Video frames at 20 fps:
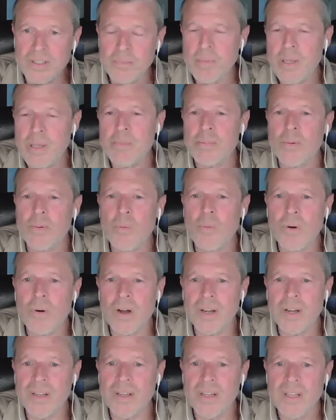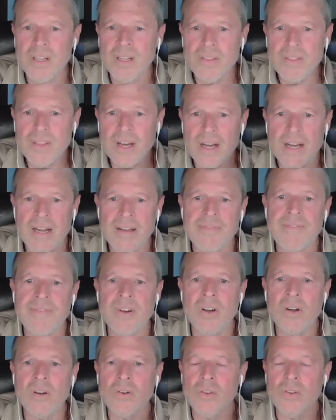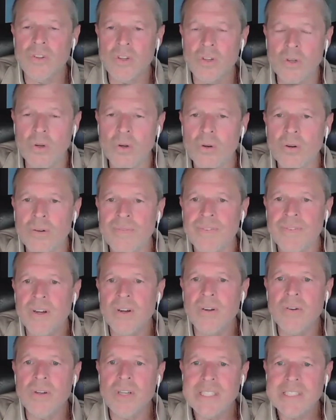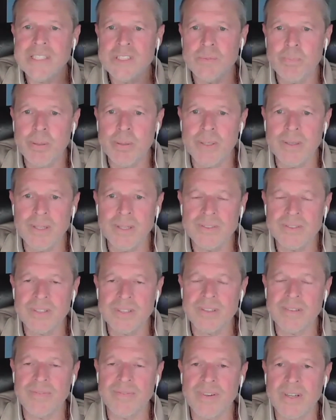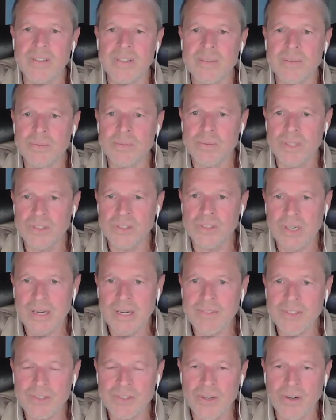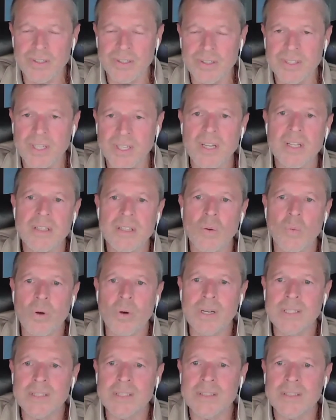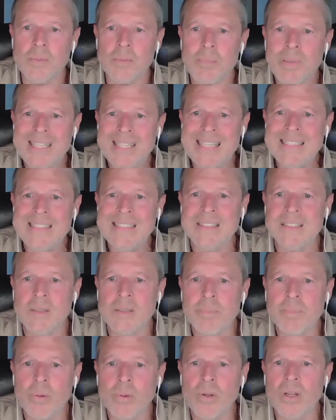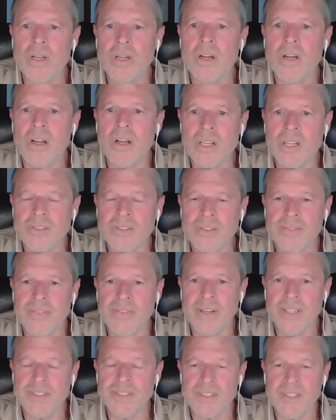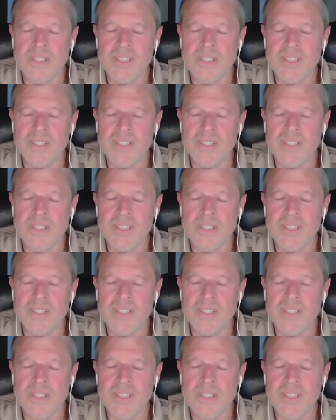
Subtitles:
People want the iPhone or the Google phone experience at their fingertips when they drive these cars. They want it to be a simple interface.